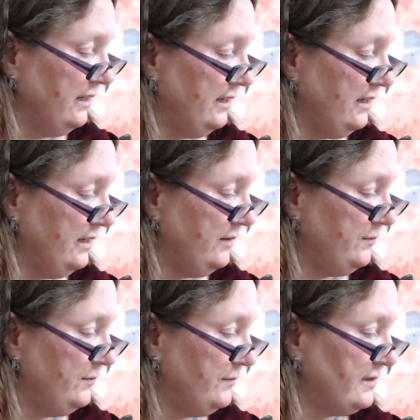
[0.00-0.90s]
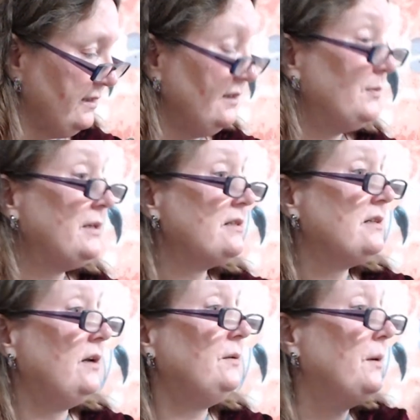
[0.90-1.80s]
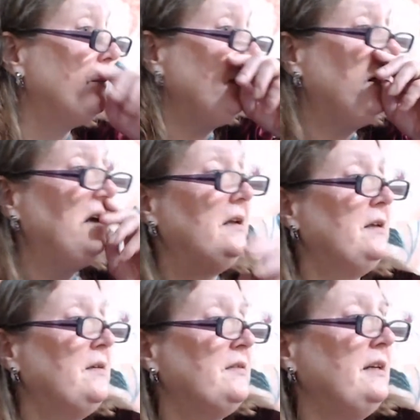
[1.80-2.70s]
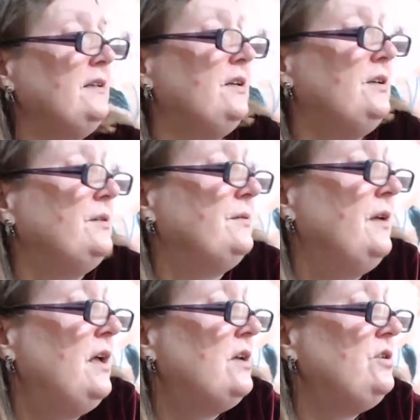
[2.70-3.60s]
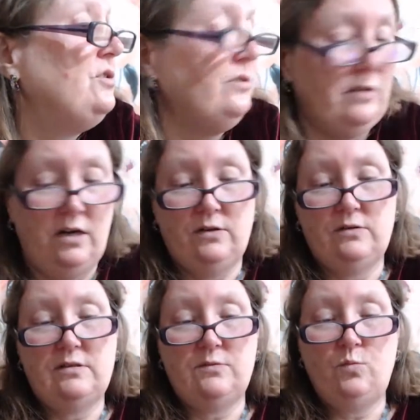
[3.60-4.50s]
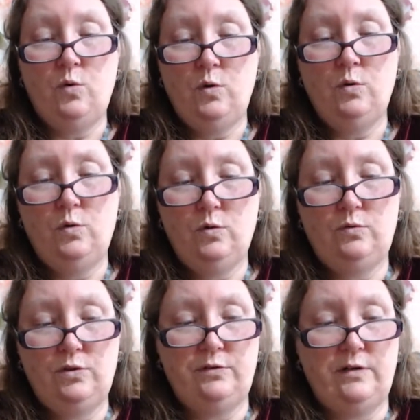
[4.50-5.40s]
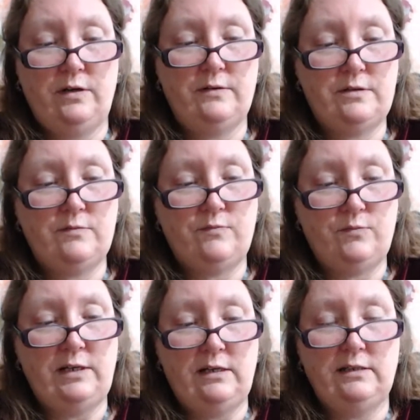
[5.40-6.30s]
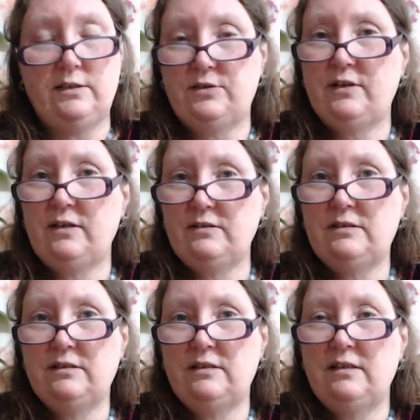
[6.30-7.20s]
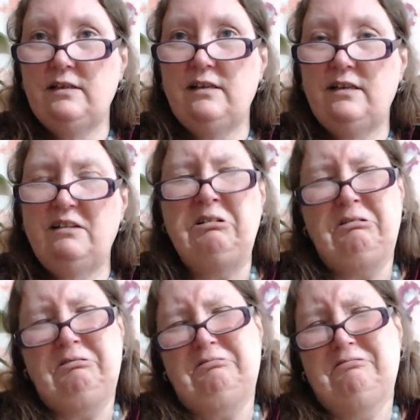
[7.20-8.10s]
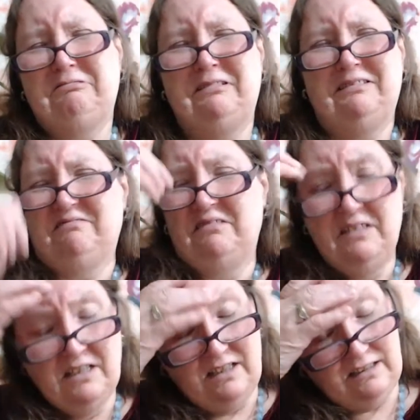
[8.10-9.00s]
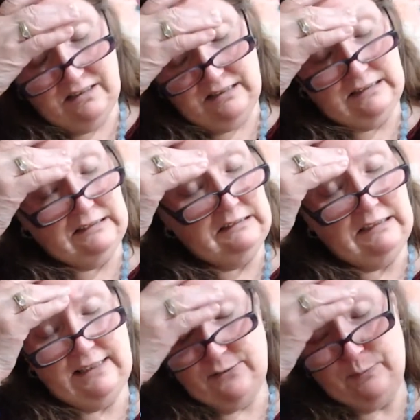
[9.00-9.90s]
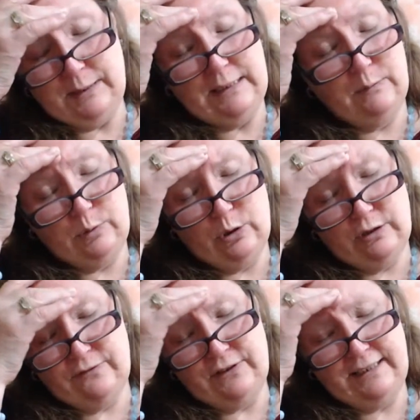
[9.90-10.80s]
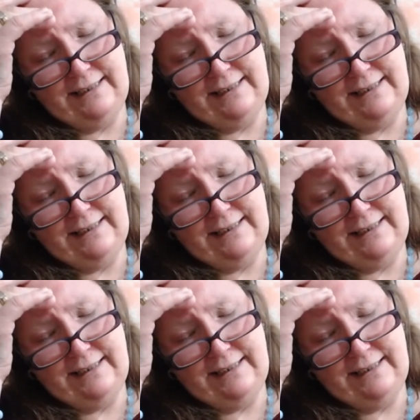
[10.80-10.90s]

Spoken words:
It's a little bit slower up there. Thank you. Euros. Woohoo, euros. We like euros. Oh, I haven't been abroad for a